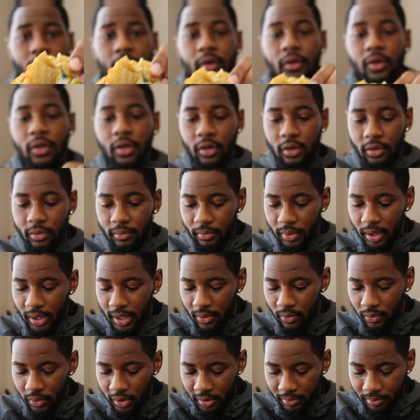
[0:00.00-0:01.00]
Hold on, bro.
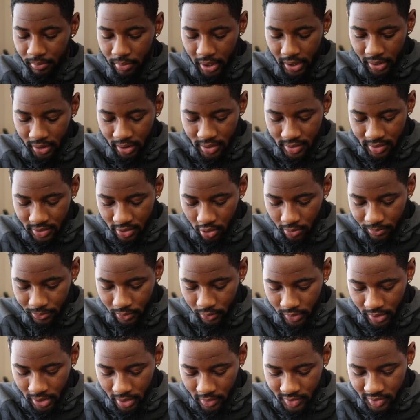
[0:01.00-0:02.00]
I want to break this
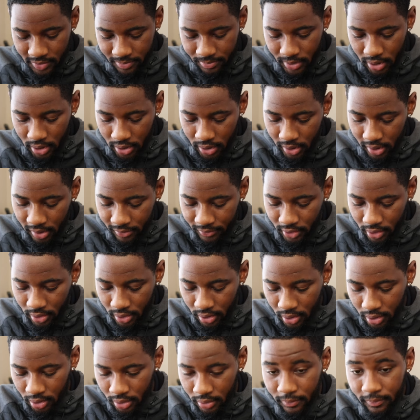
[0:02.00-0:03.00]
open without spilling
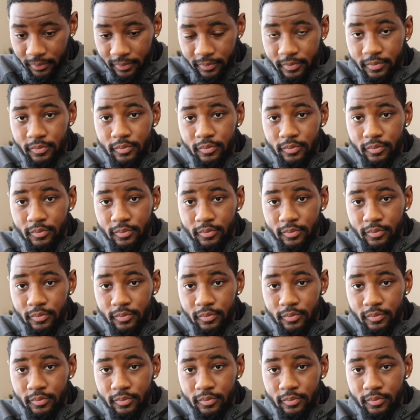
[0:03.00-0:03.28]
everything.